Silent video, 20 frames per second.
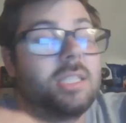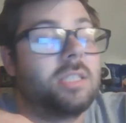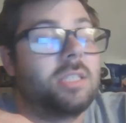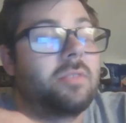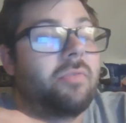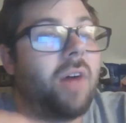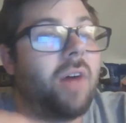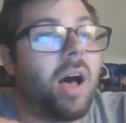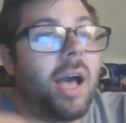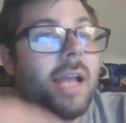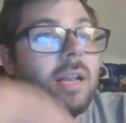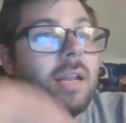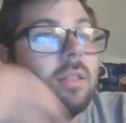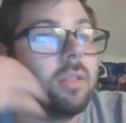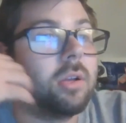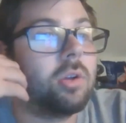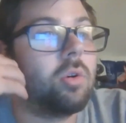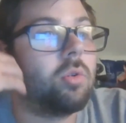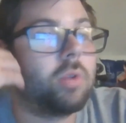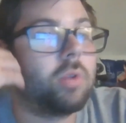fine. The
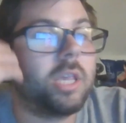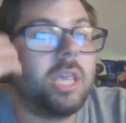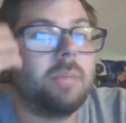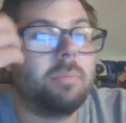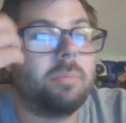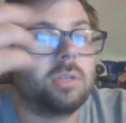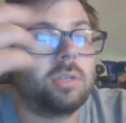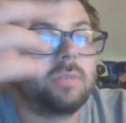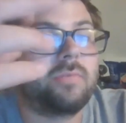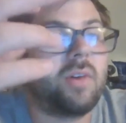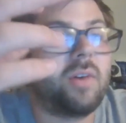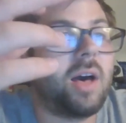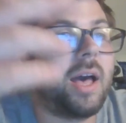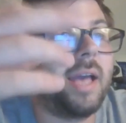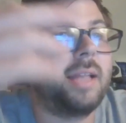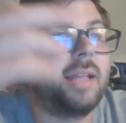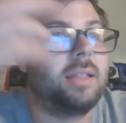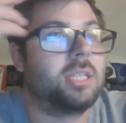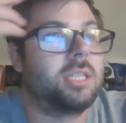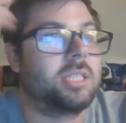goalkeeper is
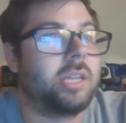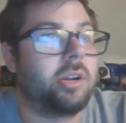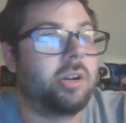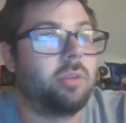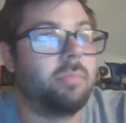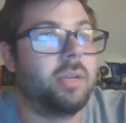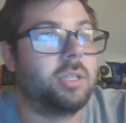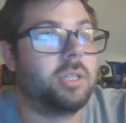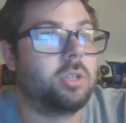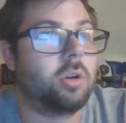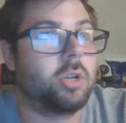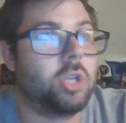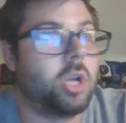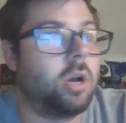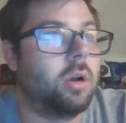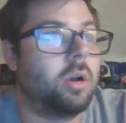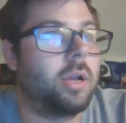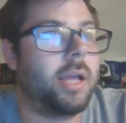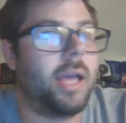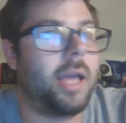fine. The center mids are
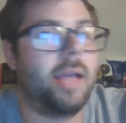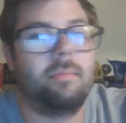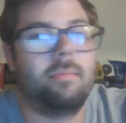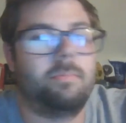young and